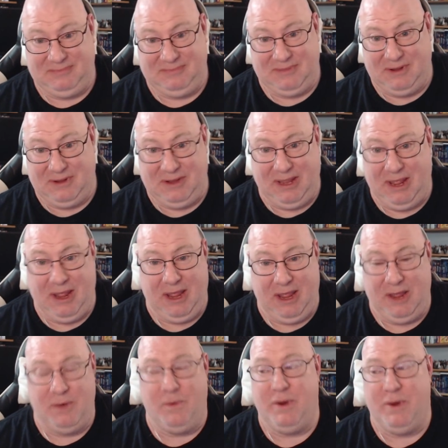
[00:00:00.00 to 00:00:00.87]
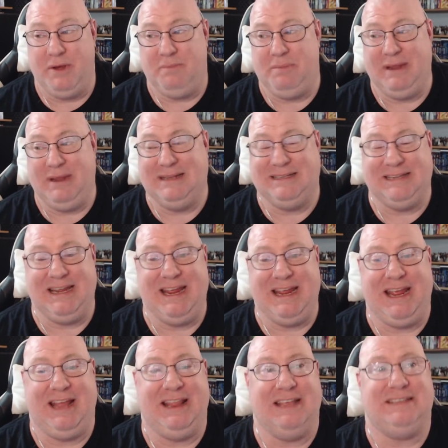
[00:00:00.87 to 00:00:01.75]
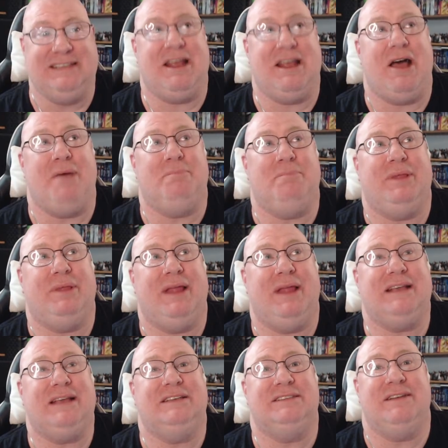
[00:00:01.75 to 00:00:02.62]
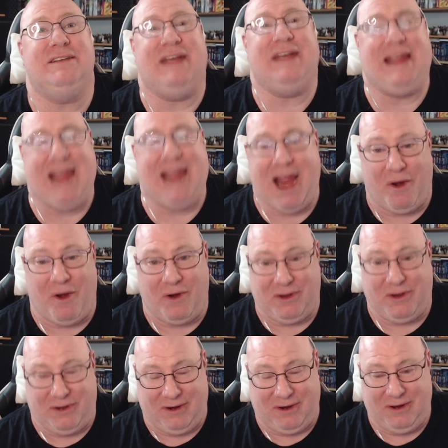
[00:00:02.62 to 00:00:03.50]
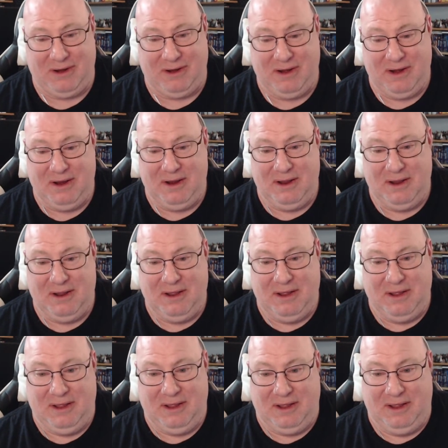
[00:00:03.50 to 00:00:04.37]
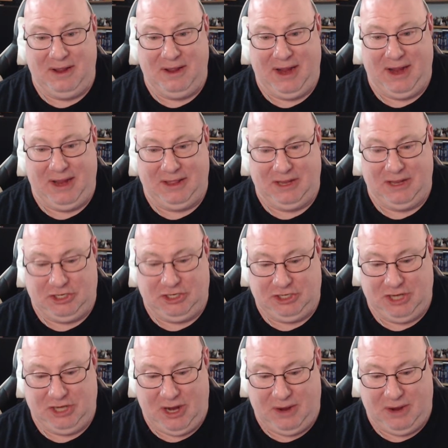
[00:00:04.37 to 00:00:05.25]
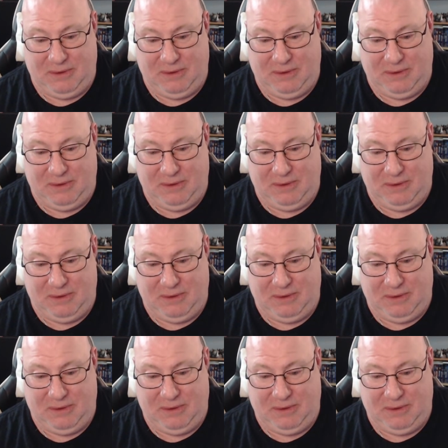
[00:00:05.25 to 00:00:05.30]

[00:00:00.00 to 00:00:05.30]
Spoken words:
you wouldn't be seeing this complex of a character in this show.